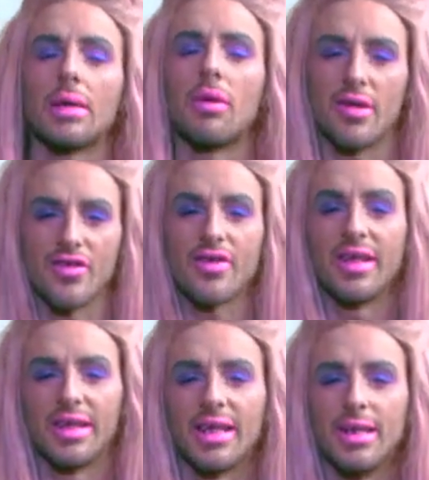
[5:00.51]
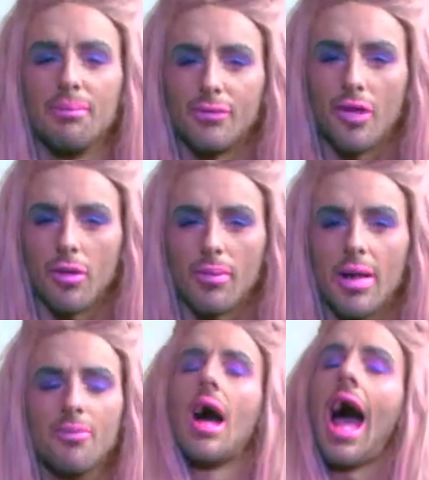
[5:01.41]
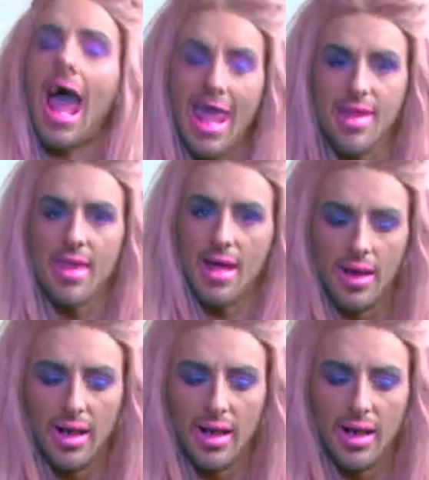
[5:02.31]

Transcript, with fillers: like one of those clicky dog mums. Hate them.